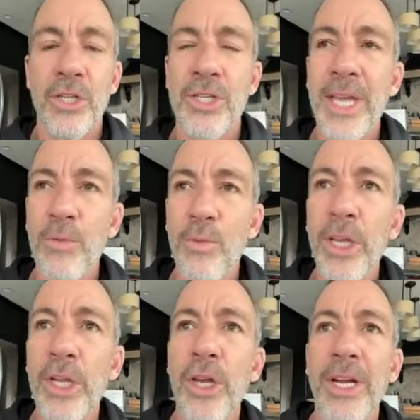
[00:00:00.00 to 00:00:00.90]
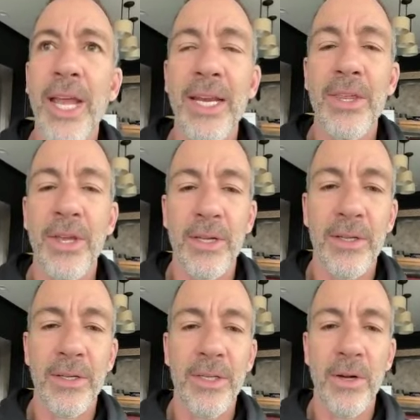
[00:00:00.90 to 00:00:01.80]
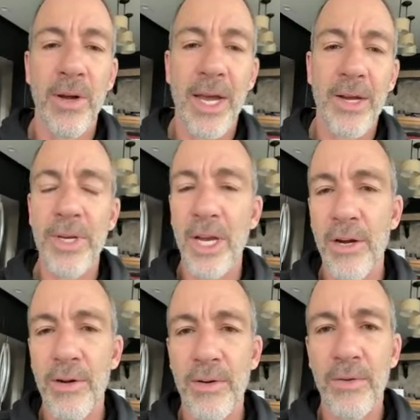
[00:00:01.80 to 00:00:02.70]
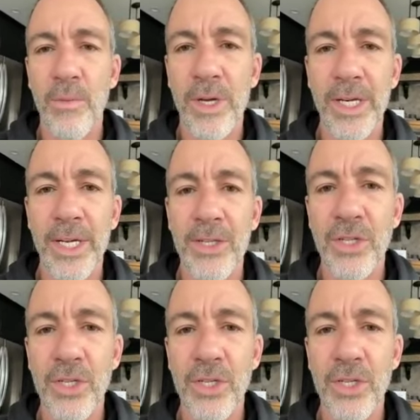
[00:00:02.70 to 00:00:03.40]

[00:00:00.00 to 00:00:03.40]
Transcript: Just get really good at anything. You know, I don't care what it is.